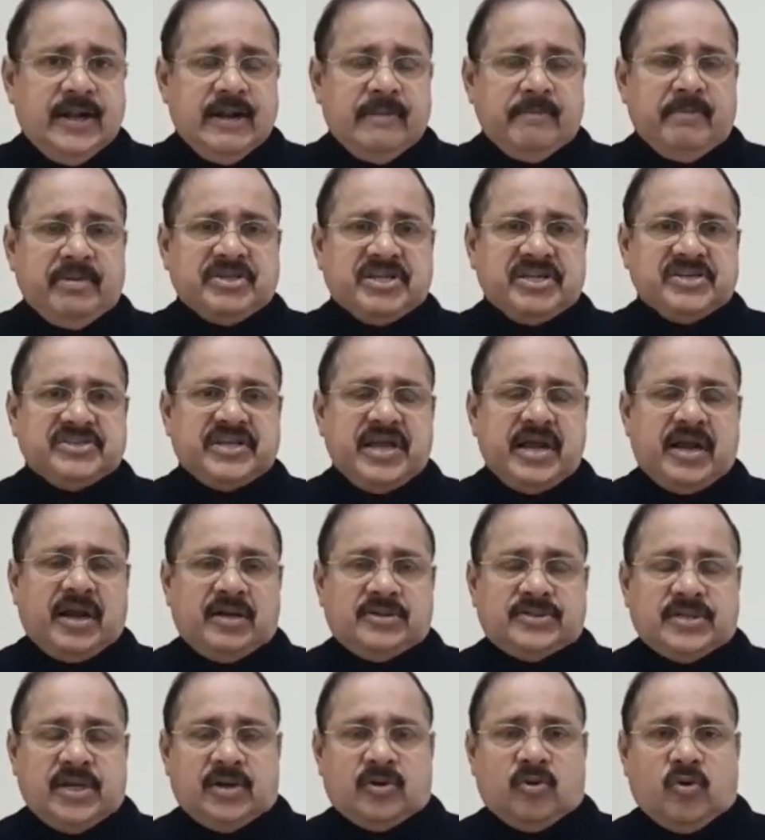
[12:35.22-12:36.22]
Business
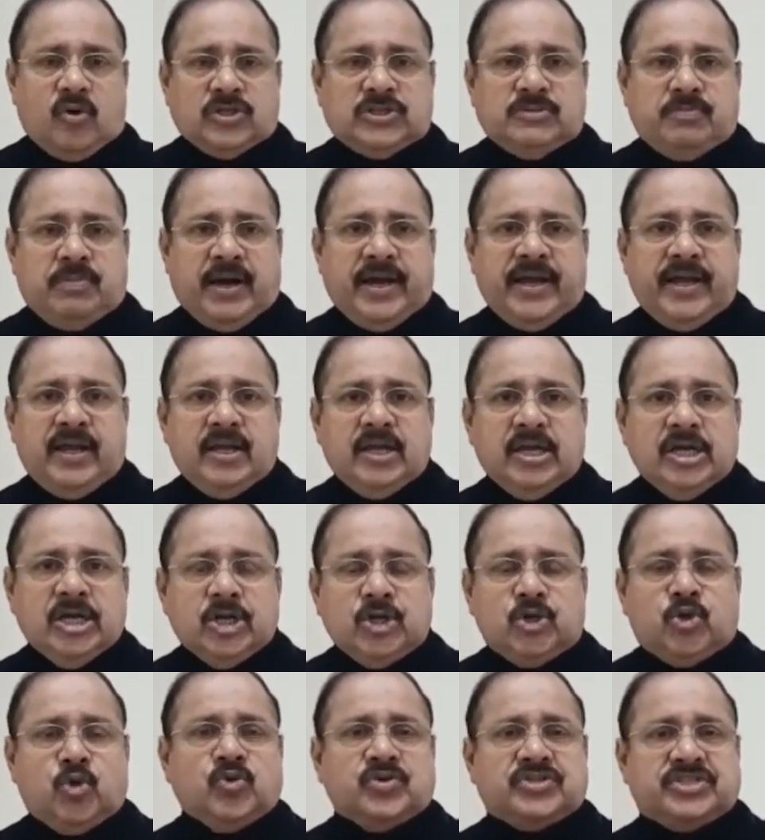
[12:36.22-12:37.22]
cycles are caused by
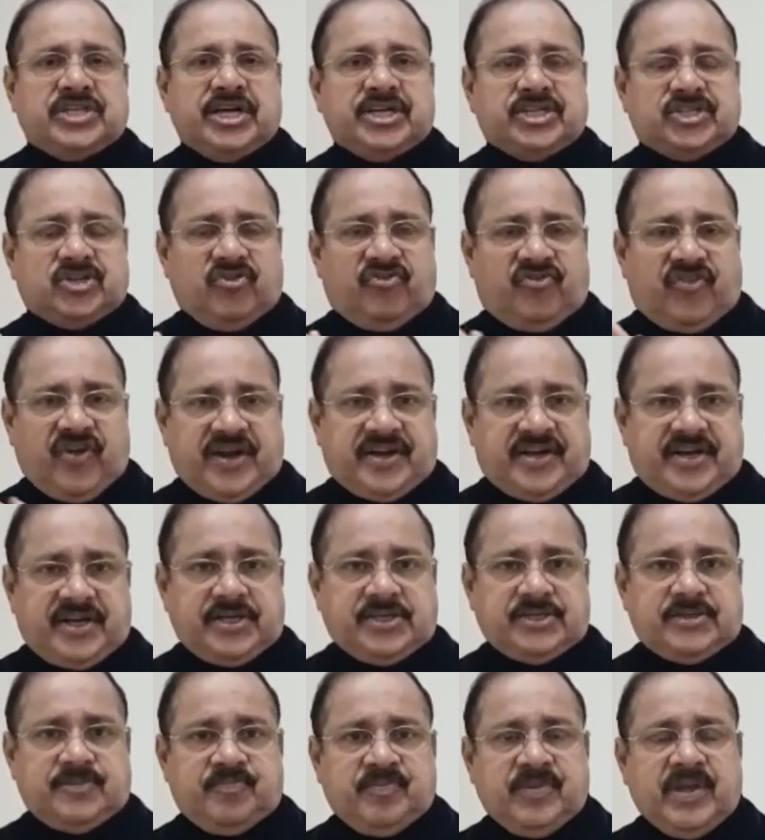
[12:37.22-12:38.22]
two sets of
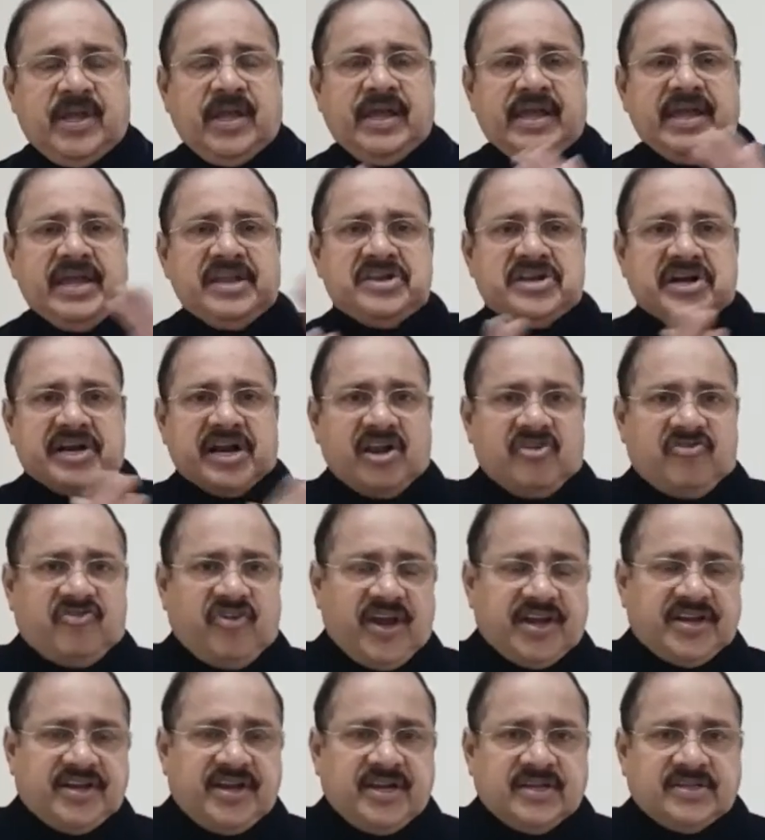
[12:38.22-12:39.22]
factors, internal
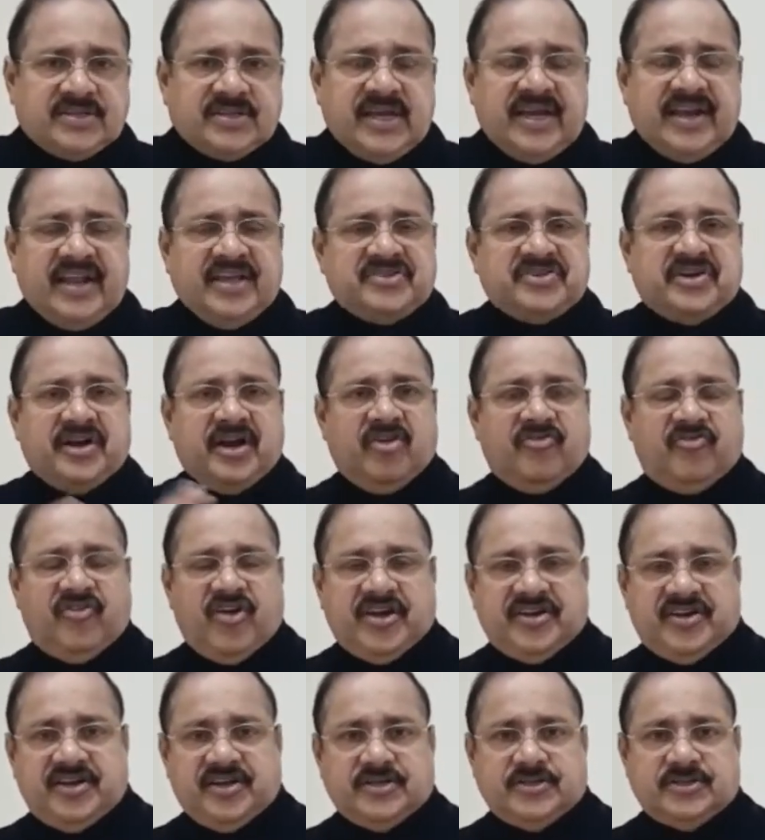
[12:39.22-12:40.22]
factors and external
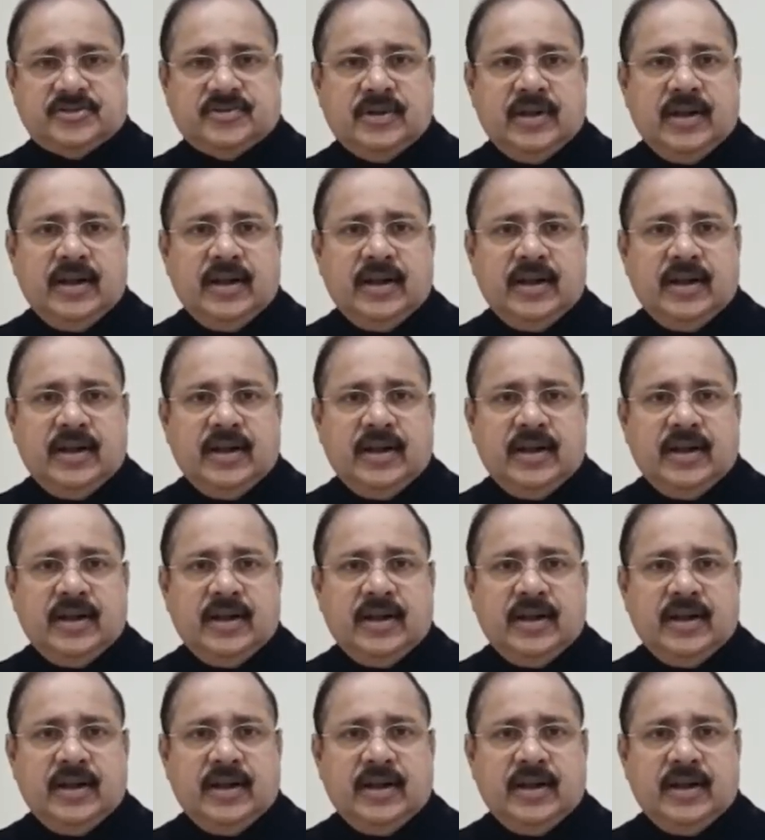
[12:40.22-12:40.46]
factors.